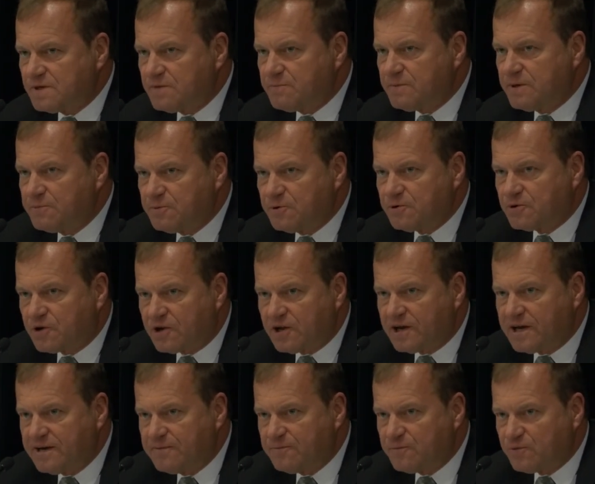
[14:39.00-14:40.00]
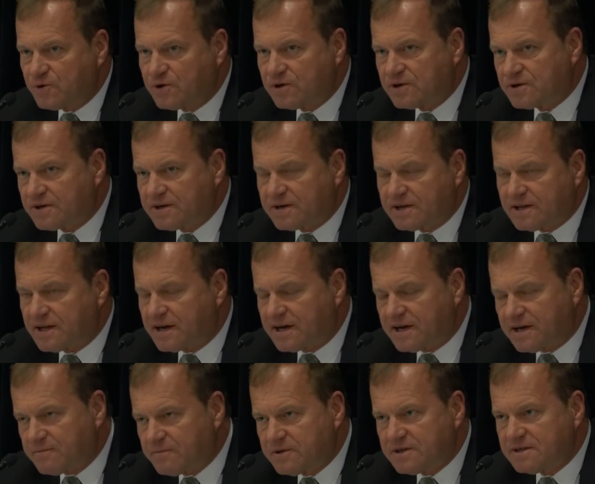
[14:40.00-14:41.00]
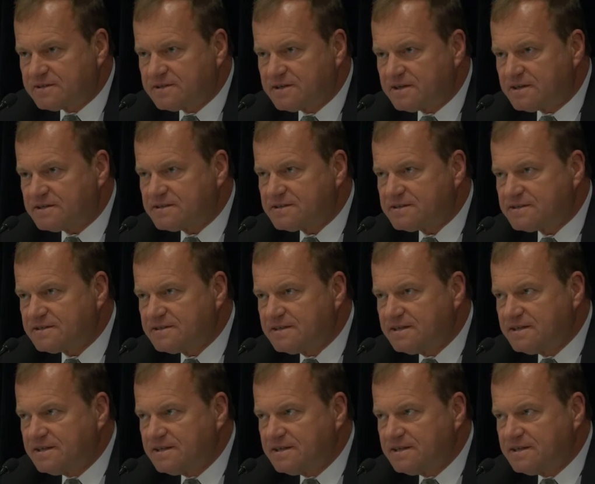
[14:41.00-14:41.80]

people claim work in a lab, and it does,